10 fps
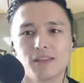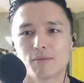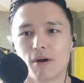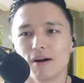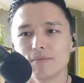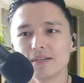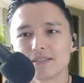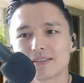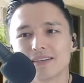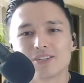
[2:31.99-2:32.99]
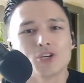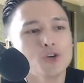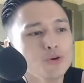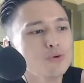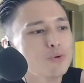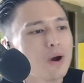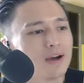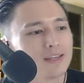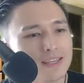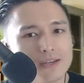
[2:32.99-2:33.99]
The problem is, two
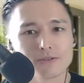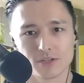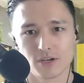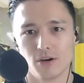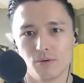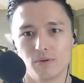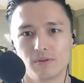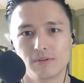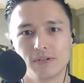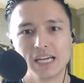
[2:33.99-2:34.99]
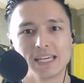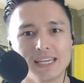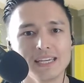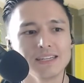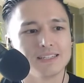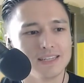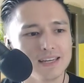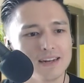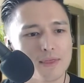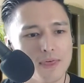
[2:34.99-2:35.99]
years ago, he
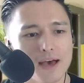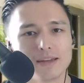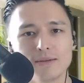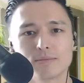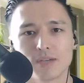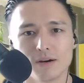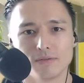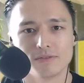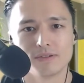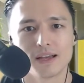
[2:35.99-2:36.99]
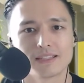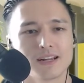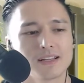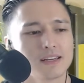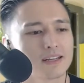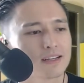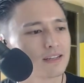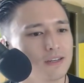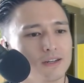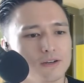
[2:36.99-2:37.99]
did that himself. It's not like,
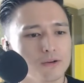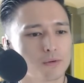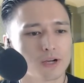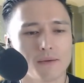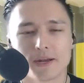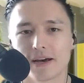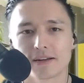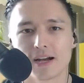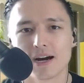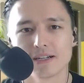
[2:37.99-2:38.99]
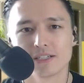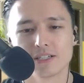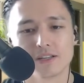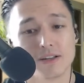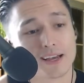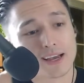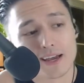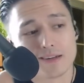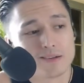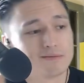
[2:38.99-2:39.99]
you know, you were coming out of college and they're like,
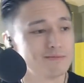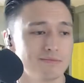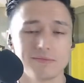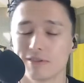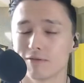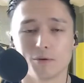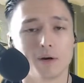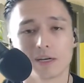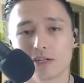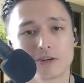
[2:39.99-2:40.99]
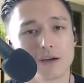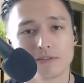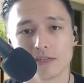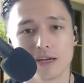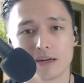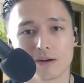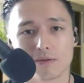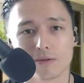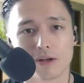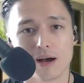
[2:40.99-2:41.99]
hey, dude, if you want to get drafted, you got to go
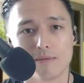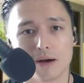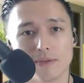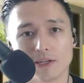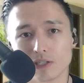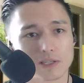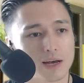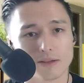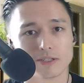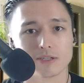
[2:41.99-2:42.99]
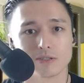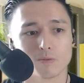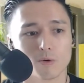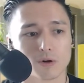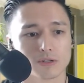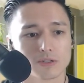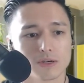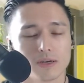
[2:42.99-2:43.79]
through the combine. That's just how the system works.